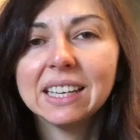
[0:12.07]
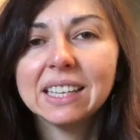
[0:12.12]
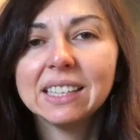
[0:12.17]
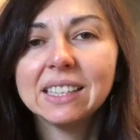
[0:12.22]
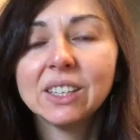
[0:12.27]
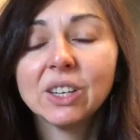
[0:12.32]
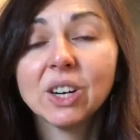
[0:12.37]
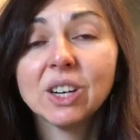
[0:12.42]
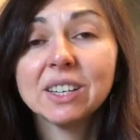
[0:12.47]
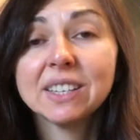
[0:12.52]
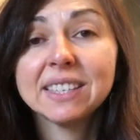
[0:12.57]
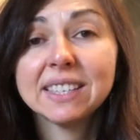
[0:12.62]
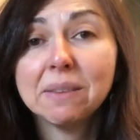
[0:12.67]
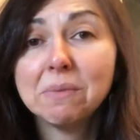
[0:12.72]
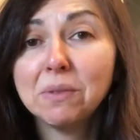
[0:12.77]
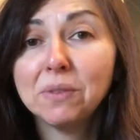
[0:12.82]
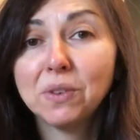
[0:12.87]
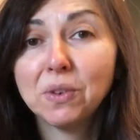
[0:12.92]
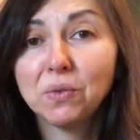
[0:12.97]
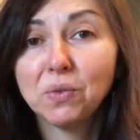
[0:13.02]
There are
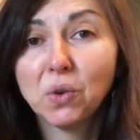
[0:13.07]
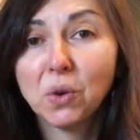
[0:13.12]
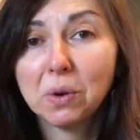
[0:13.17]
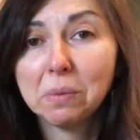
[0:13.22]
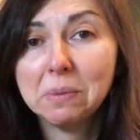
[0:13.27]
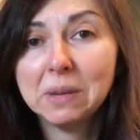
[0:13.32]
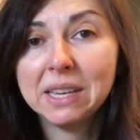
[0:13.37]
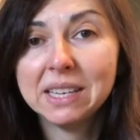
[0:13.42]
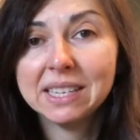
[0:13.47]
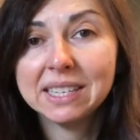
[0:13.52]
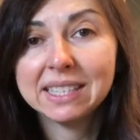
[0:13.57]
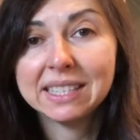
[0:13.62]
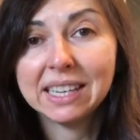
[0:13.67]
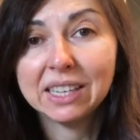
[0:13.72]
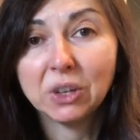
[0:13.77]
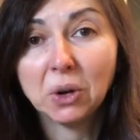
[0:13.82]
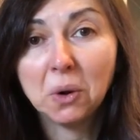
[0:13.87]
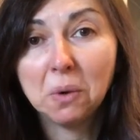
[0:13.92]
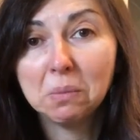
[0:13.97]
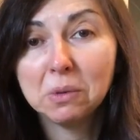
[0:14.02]
some of Euphorbias
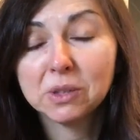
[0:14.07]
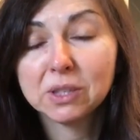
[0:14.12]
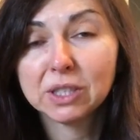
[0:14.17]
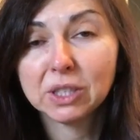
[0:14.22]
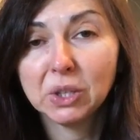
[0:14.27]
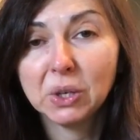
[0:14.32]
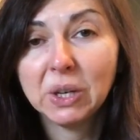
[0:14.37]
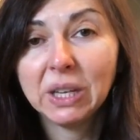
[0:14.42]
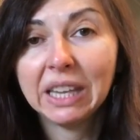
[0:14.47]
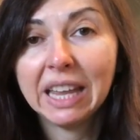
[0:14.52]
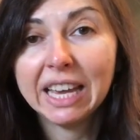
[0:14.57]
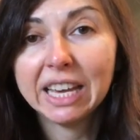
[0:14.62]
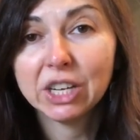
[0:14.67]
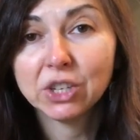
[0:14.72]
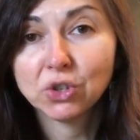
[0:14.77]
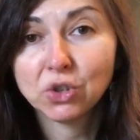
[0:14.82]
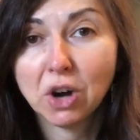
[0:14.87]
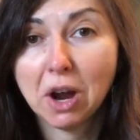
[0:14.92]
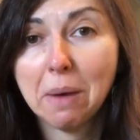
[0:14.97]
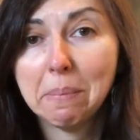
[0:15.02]
that almost look
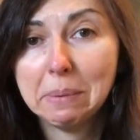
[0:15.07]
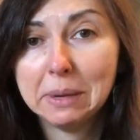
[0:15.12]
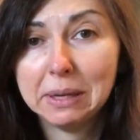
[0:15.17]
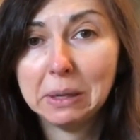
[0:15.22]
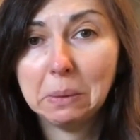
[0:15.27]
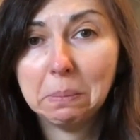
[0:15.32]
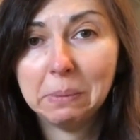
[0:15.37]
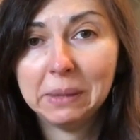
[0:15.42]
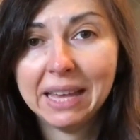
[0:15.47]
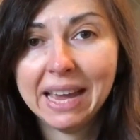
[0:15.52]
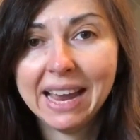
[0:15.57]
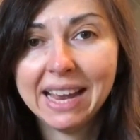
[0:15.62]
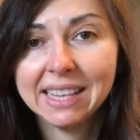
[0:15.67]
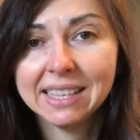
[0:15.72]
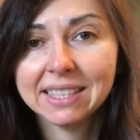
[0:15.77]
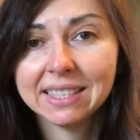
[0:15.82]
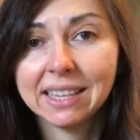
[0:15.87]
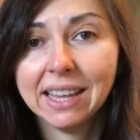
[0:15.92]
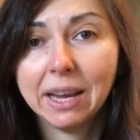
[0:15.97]
like tropical plants,